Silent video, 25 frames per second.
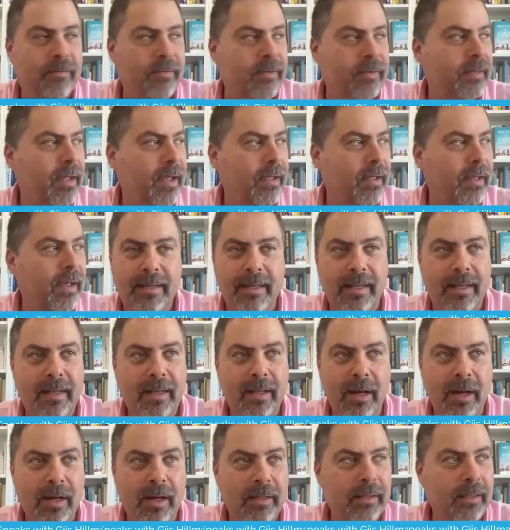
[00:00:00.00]
it. I
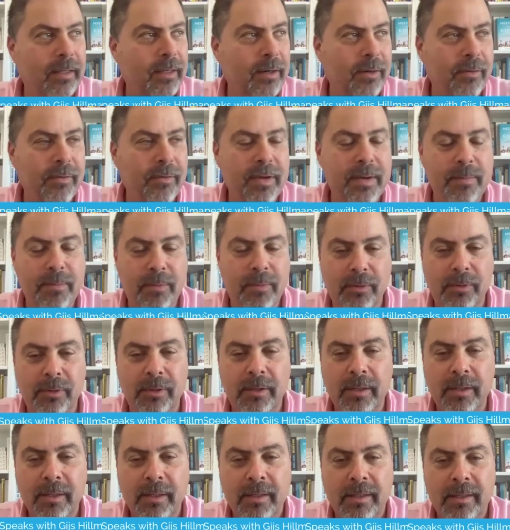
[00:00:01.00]
cannot agree
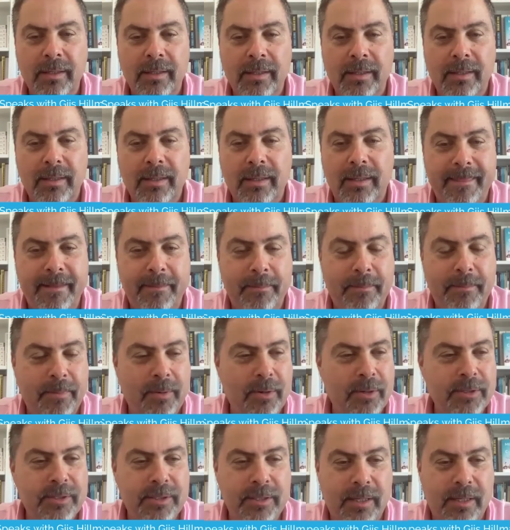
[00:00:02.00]
more. The
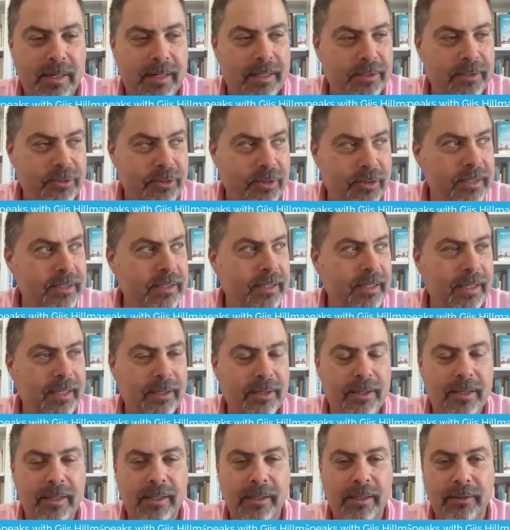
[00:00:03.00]
books are
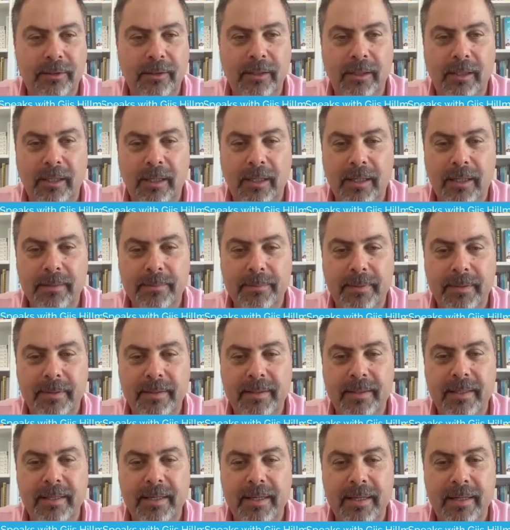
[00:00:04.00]
interesting. You can learn a lot, but
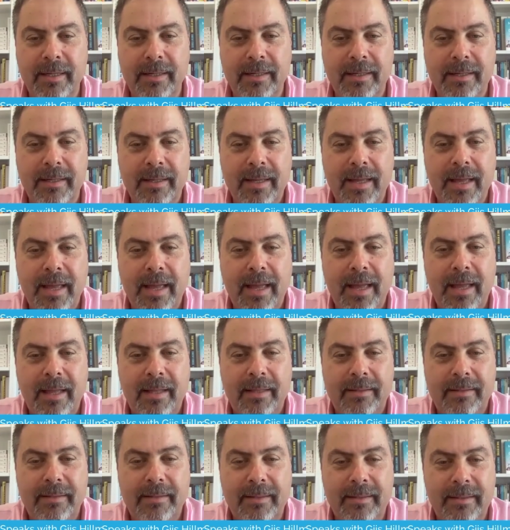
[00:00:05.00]
the
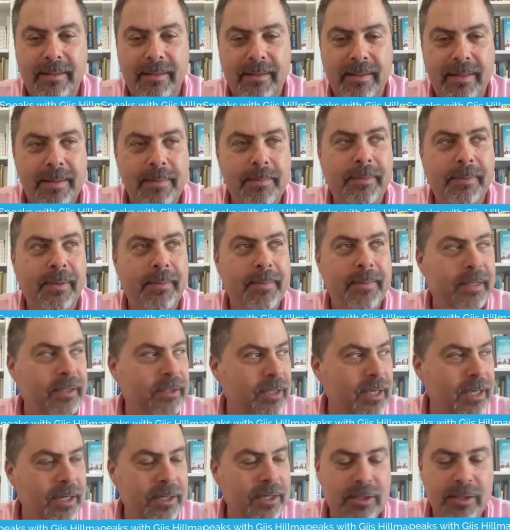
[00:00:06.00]

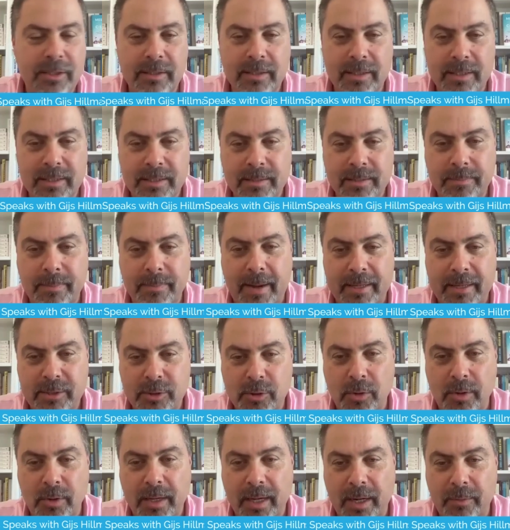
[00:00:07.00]
implementation is by
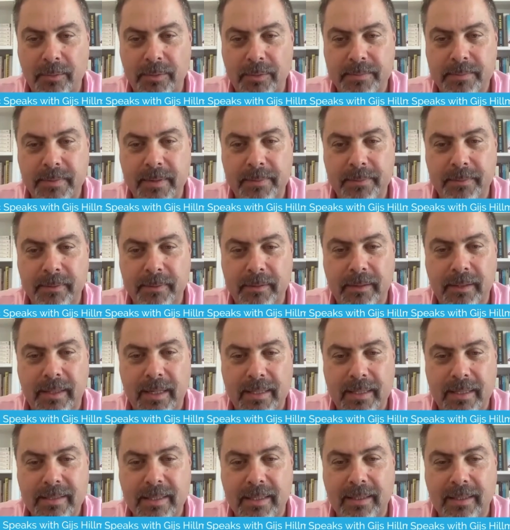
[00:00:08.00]
talking with people and
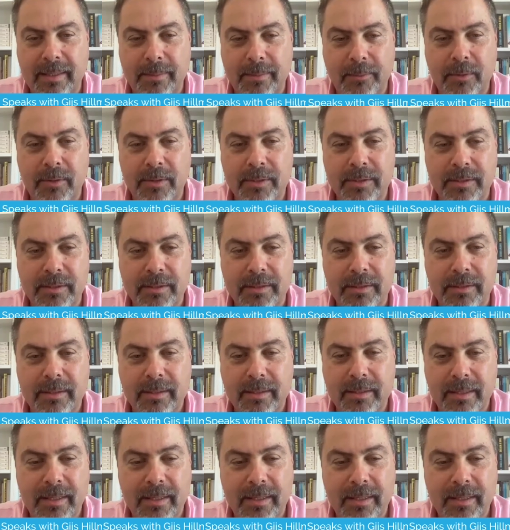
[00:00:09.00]
asking them questions.